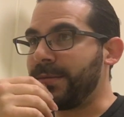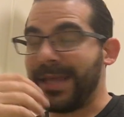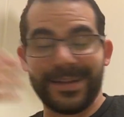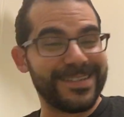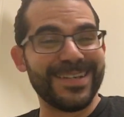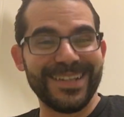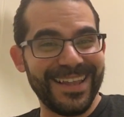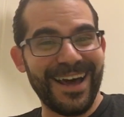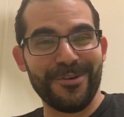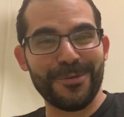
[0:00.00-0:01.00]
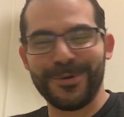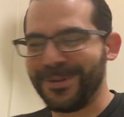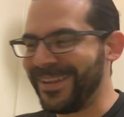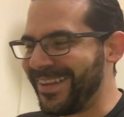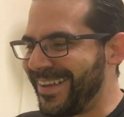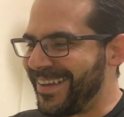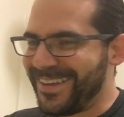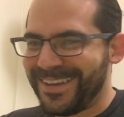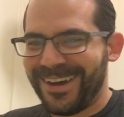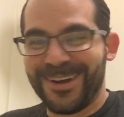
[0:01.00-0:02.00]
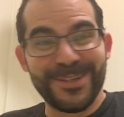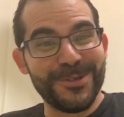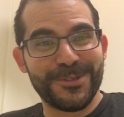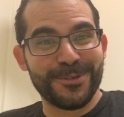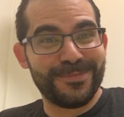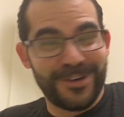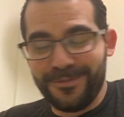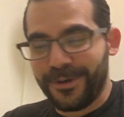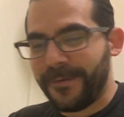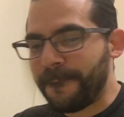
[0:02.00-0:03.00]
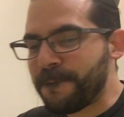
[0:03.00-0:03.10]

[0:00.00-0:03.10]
is allowable on YouTube, go for it.